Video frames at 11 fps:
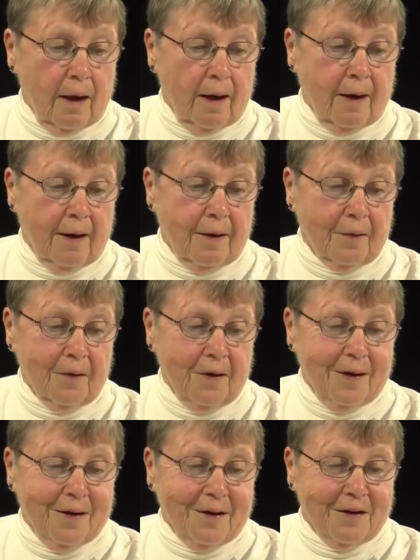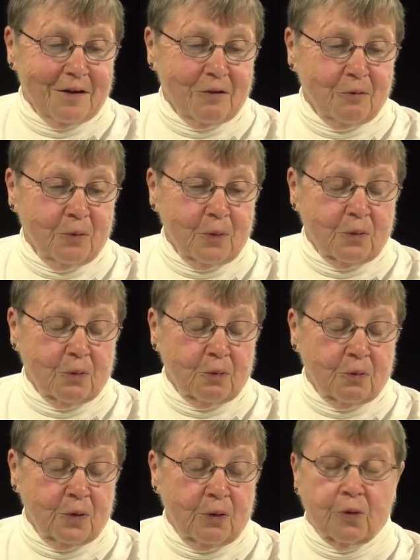Uh, we,
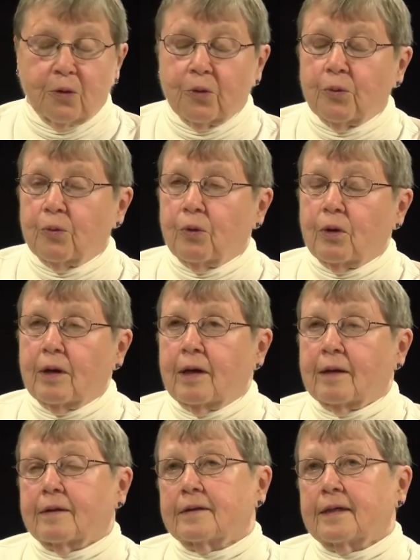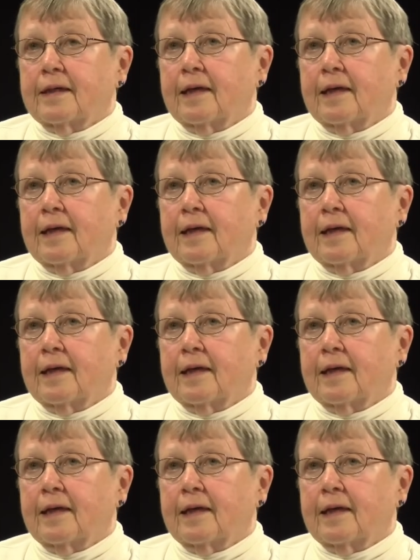we were at the State